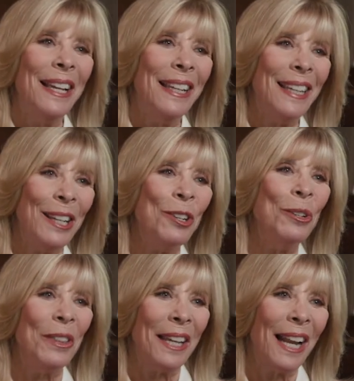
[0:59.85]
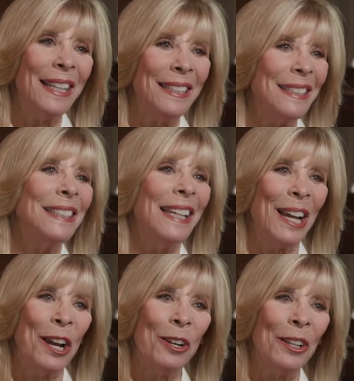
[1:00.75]
he knew that I didn't
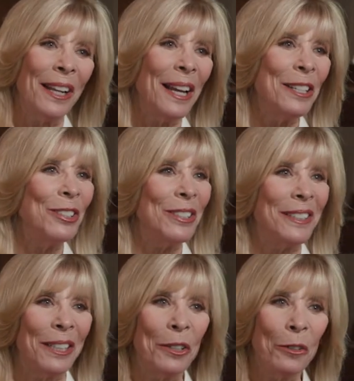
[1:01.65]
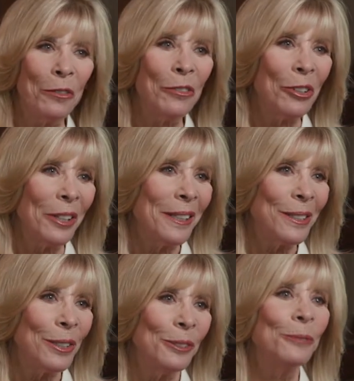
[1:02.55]
care, and I just said, go for
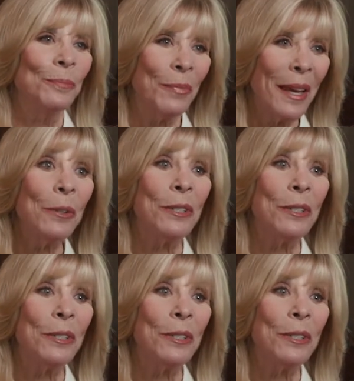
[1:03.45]
it. So that